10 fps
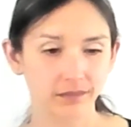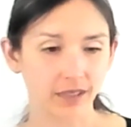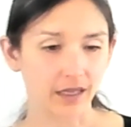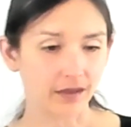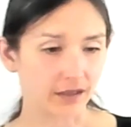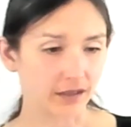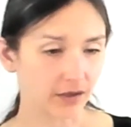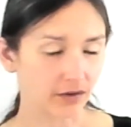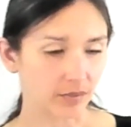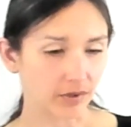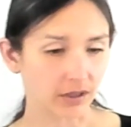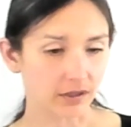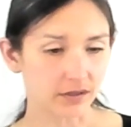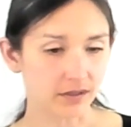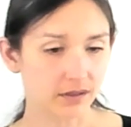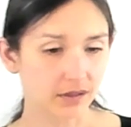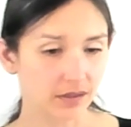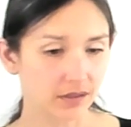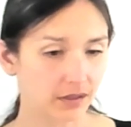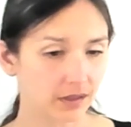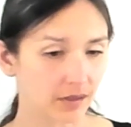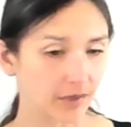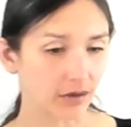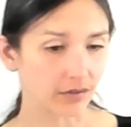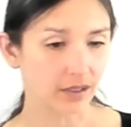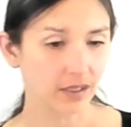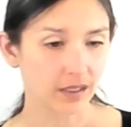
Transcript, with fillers: And then the other part about